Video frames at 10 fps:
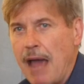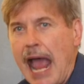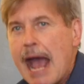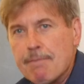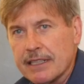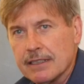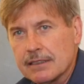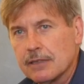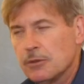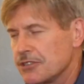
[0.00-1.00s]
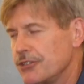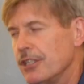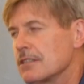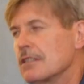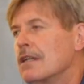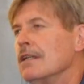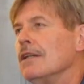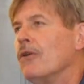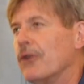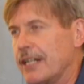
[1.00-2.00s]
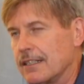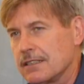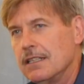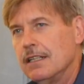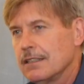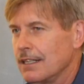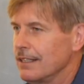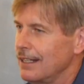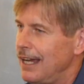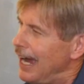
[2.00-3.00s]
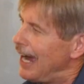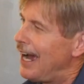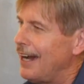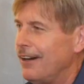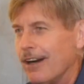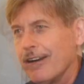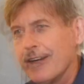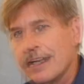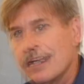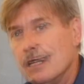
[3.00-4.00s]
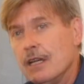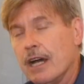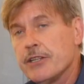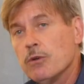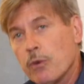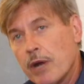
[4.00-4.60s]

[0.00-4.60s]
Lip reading: happiness. It was just glorious. So I thought, ha-ha, all right. I do a